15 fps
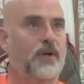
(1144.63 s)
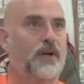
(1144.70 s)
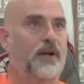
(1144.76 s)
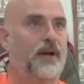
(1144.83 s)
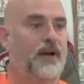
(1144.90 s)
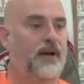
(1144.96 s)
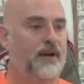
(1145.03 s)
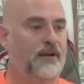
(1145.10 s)

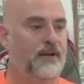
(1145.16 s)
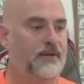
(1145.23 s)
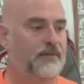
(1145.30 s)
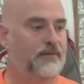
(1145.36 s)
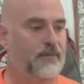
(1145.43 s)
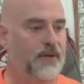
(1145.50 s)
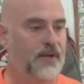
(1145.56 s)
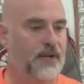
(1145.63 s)

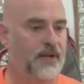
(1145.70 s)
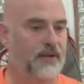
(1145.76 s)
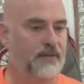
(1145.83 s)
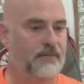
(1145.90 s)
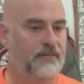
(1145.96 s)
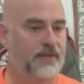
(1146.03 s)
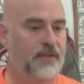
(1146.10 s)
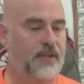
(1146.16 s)

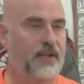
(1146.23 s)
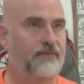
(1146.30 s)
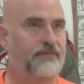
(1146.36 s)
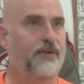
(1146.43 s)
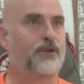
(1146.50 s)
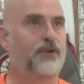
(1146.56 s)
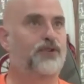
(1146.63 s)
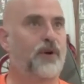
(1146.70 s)
the
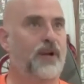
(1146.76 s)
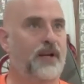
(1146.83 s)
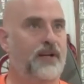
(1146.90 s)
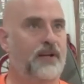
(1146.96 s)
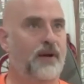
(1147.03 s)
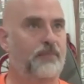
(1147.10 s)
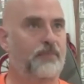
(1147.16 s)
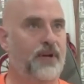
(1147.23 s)
fur
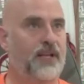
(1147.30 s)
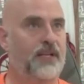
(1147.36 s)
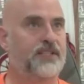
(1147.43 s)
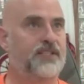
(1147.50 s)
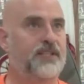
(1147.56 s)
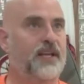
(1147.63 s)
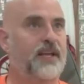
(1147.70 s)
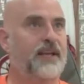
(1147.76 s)
trade
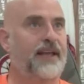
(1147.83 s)
companies,